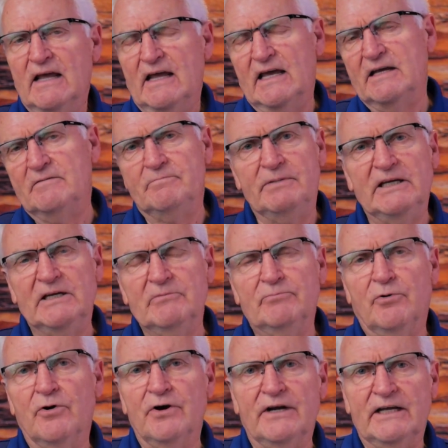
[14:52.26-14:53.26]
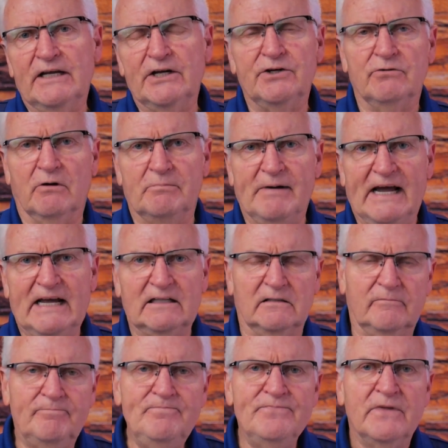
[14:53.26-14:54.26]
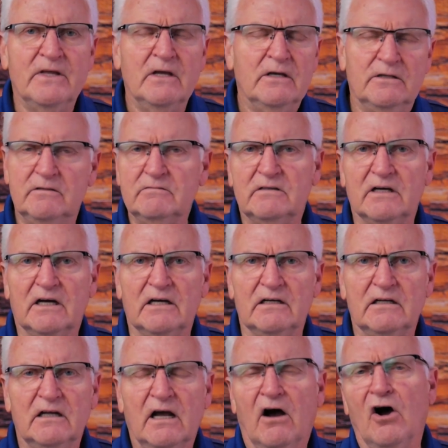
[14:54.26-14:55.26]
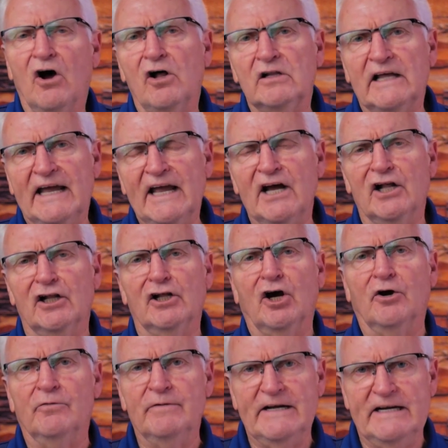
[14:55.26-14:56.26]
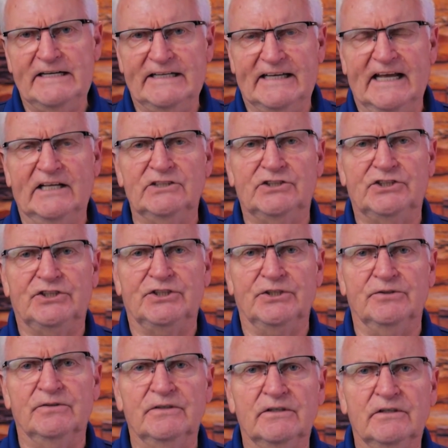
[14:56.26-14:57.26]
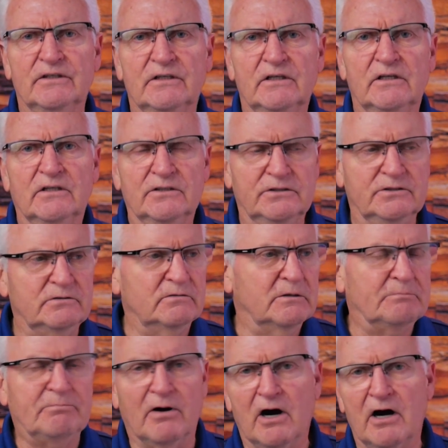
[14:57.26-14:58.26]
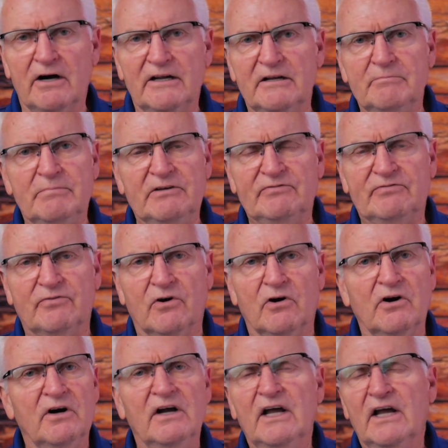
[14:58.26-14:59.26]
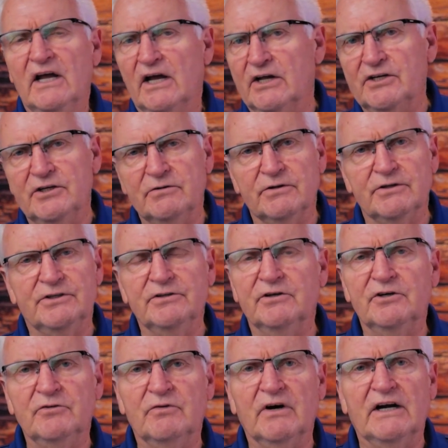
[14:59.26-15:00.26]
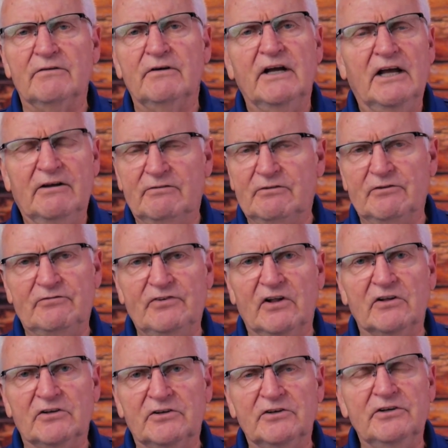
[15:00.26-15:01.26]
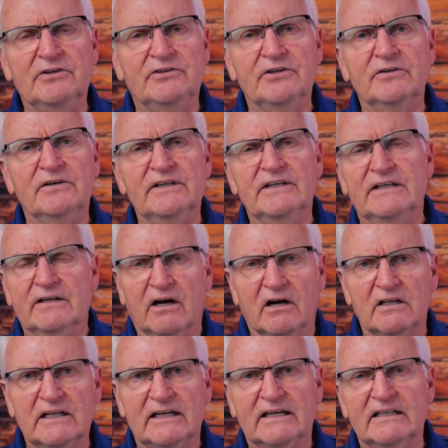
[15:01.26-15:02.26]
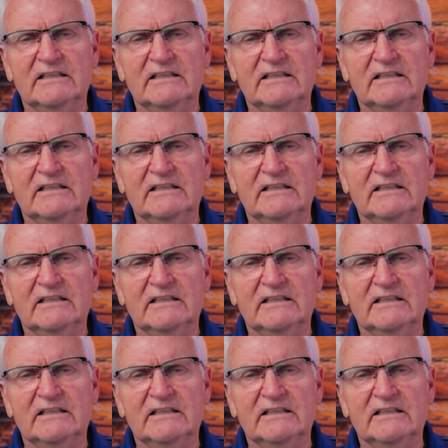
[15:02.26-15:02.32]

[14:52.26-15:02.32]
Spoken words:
And being born into a battle, you've got all hell arrayed against you. you were partying before and you were doing whatever. If it felt good, do it, and all that,